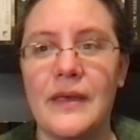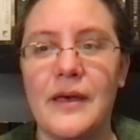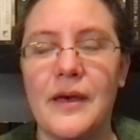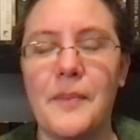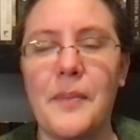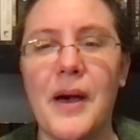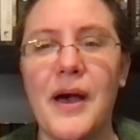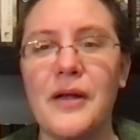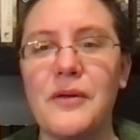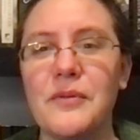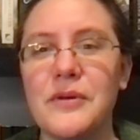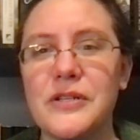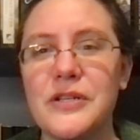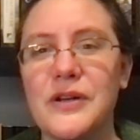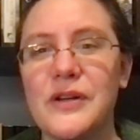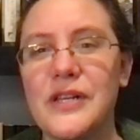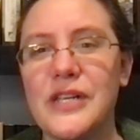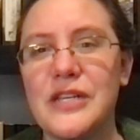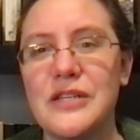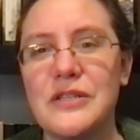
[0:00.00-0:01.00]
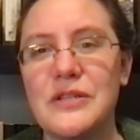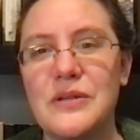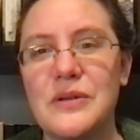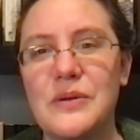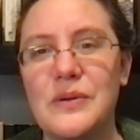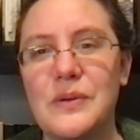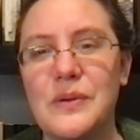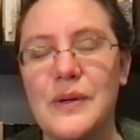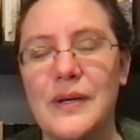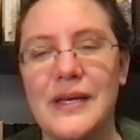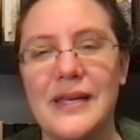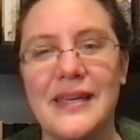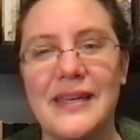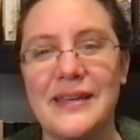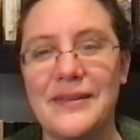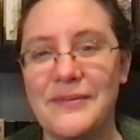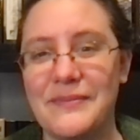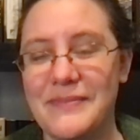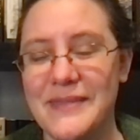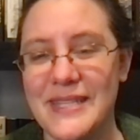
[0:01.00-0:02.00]
Upon returning to
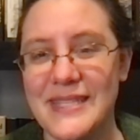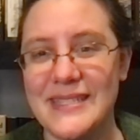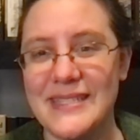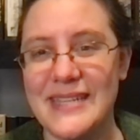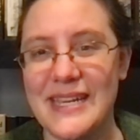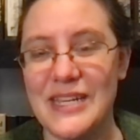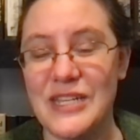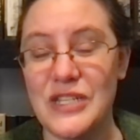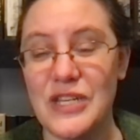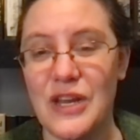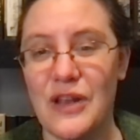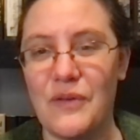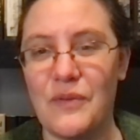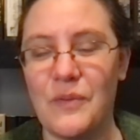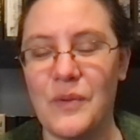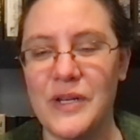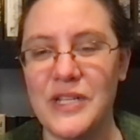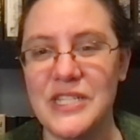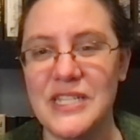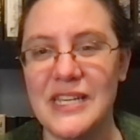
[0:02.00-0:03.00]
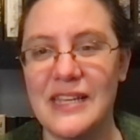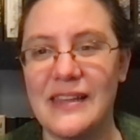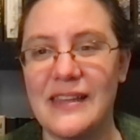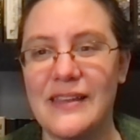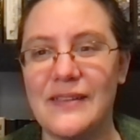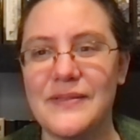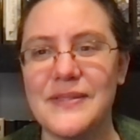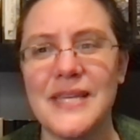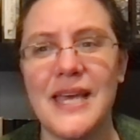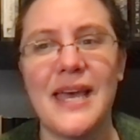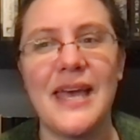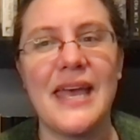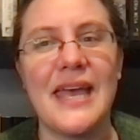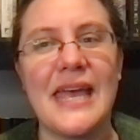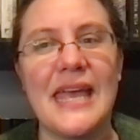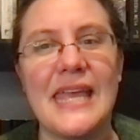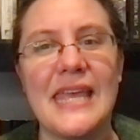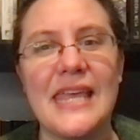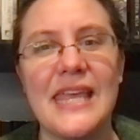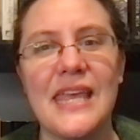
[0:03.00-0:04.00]
the station on which he lives,
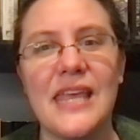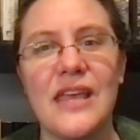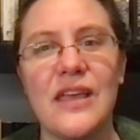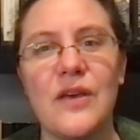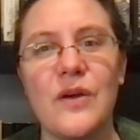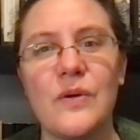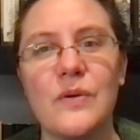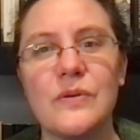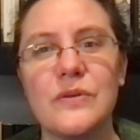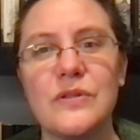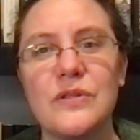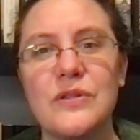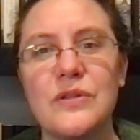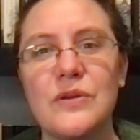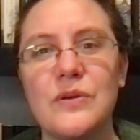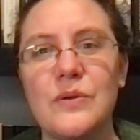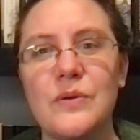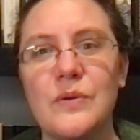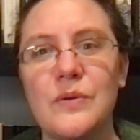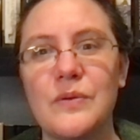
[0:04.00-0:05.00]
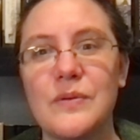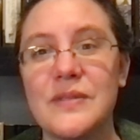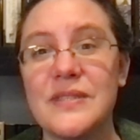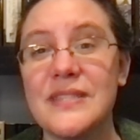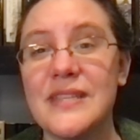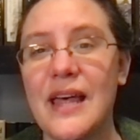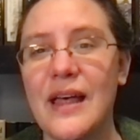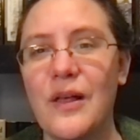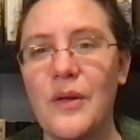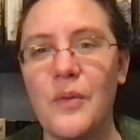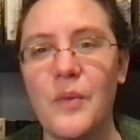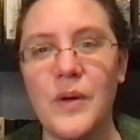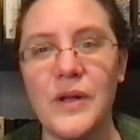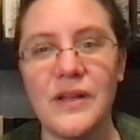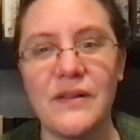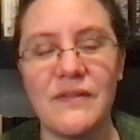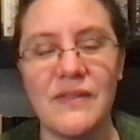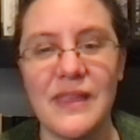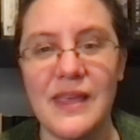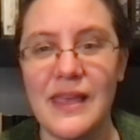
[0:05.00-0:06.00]
he goes to sell one
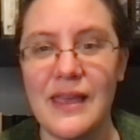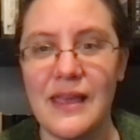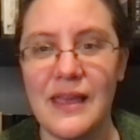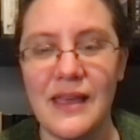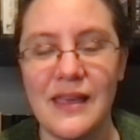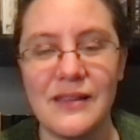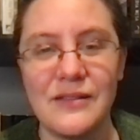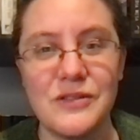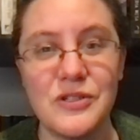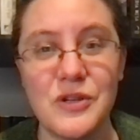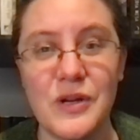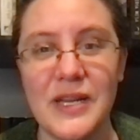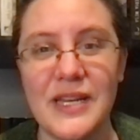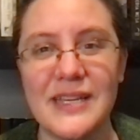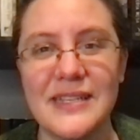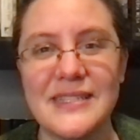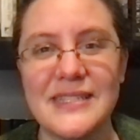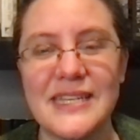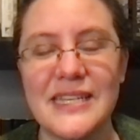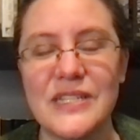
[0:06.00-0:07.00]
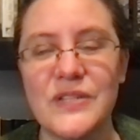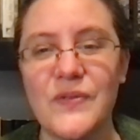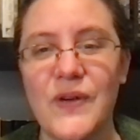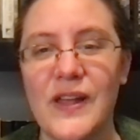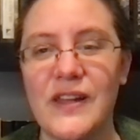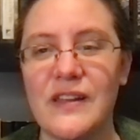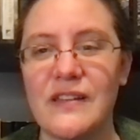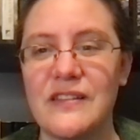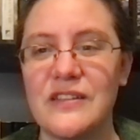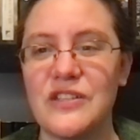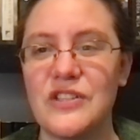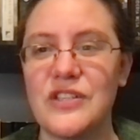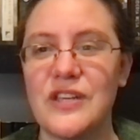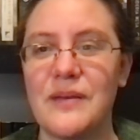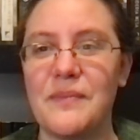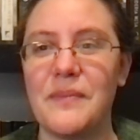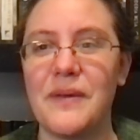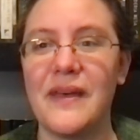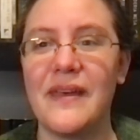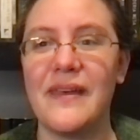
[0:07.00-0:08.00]
of the trinkets he has found on the ship,